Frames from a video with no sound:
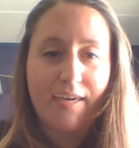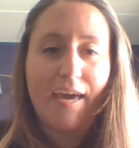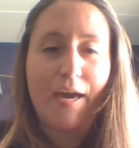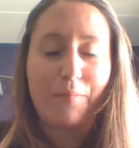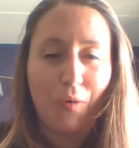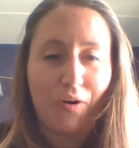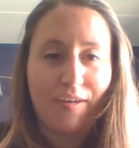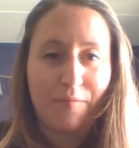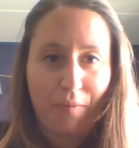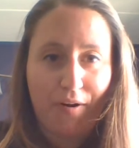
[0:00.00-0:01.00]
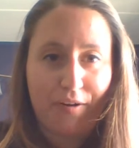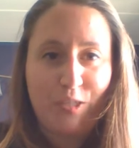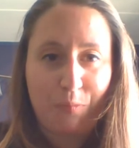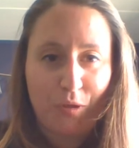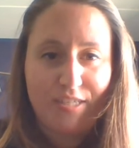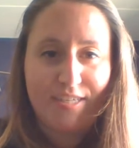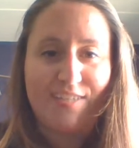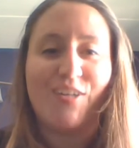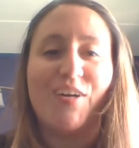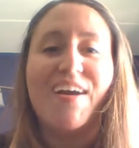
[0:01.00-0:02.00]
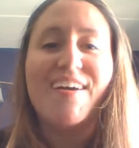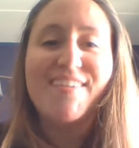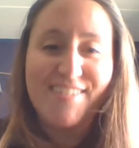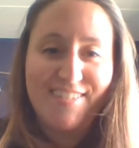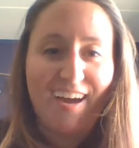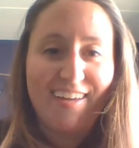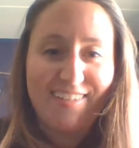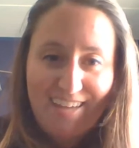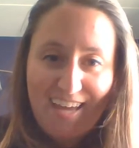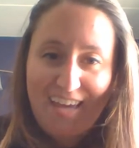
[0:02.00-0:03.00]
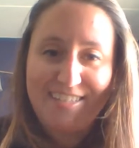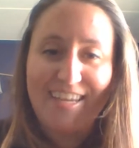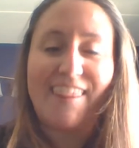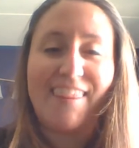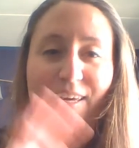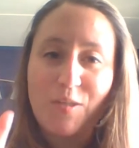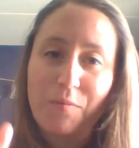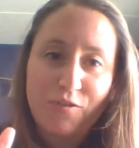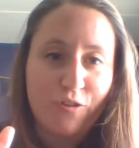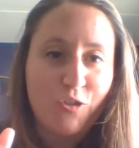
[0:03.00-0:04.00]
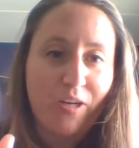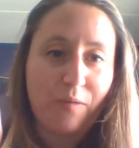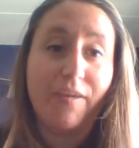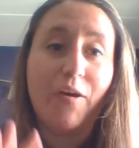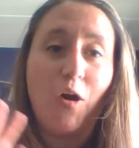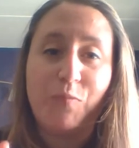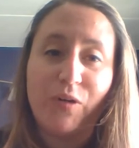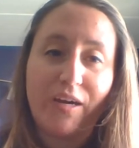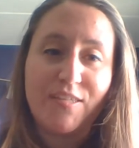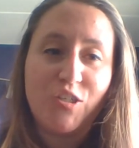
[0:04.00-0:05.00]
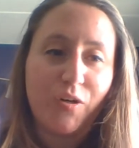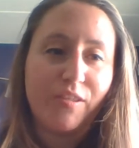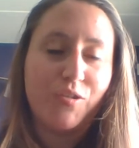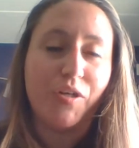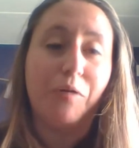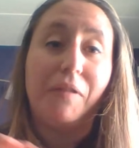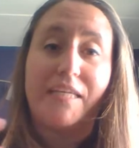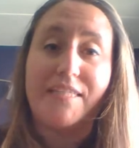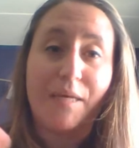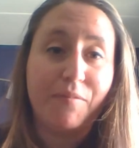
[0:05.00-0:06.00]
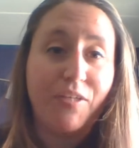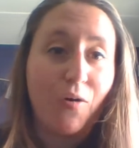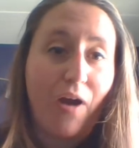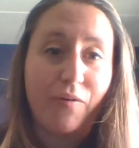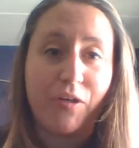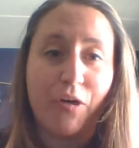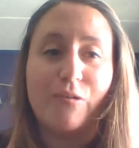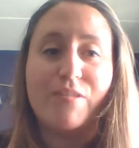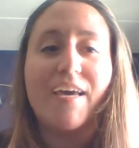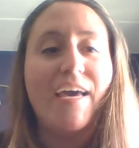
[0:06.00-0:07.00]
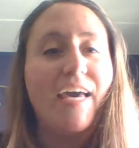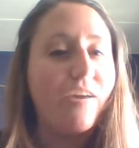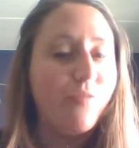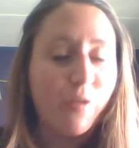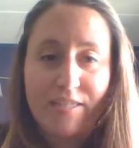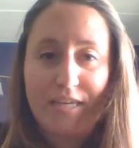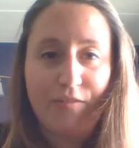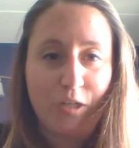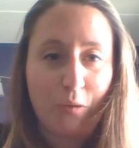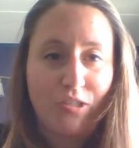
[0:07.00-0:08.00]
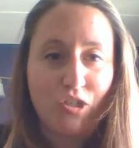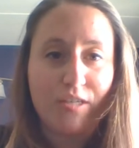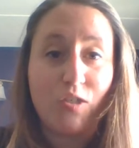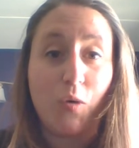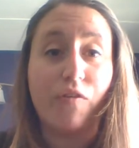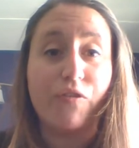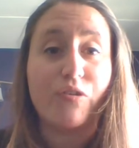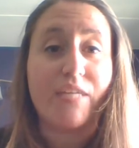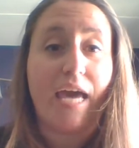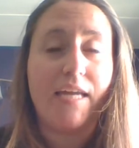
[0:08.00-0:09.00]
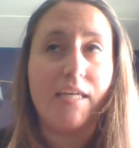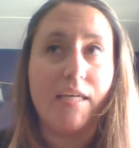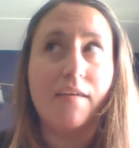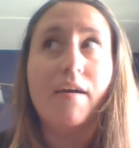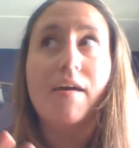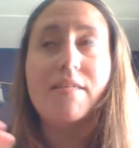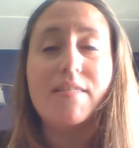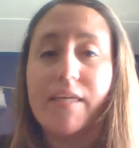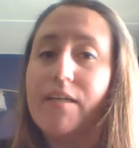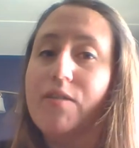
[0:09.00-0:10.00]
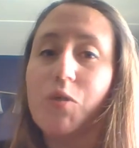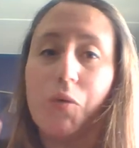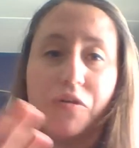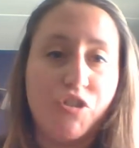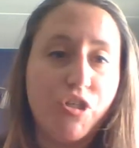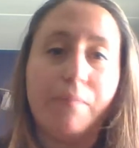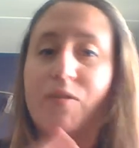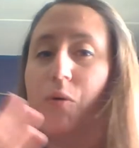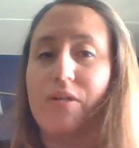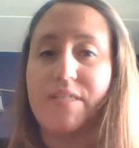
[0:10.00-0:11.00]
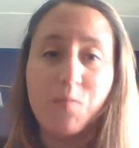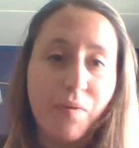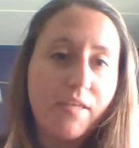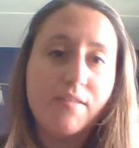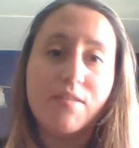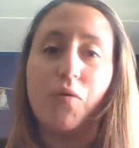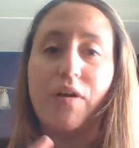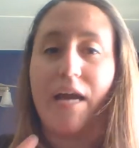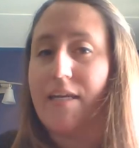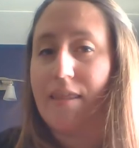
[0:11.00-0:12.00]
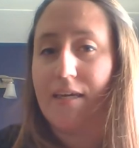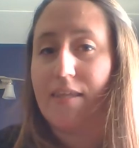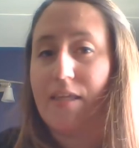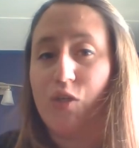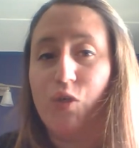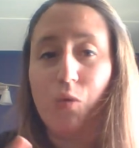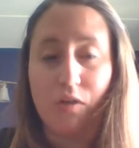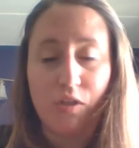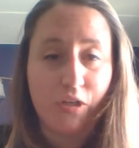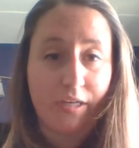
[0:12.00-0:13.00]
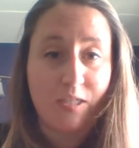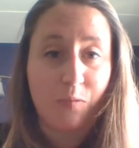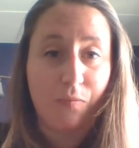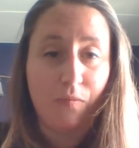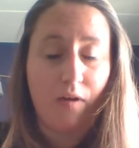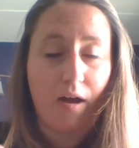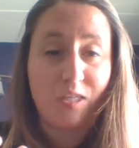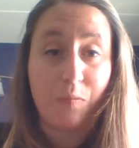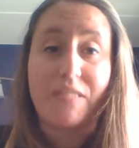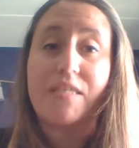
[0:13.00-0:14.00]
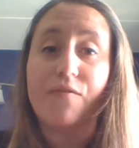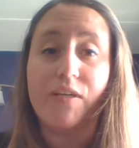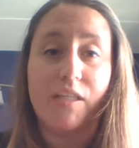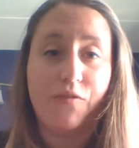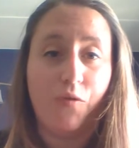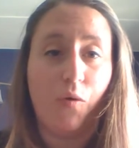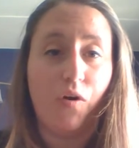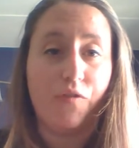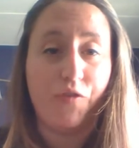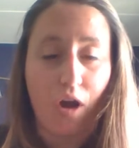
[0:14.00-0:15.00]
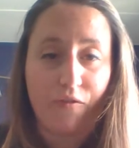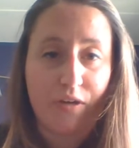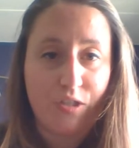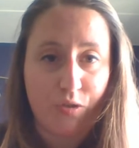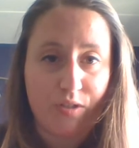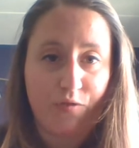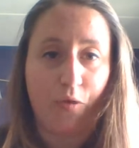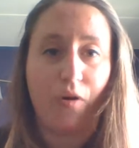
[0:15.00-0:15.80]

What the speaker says: at morganparksportscenter.net. Thanks so much for joining me. Hope you guys enjoyed the drill. Please let me know how it goes. If you guys have any questions, or if there's any skills or jumps or spins or anything that you are looking specifically for off-ice drills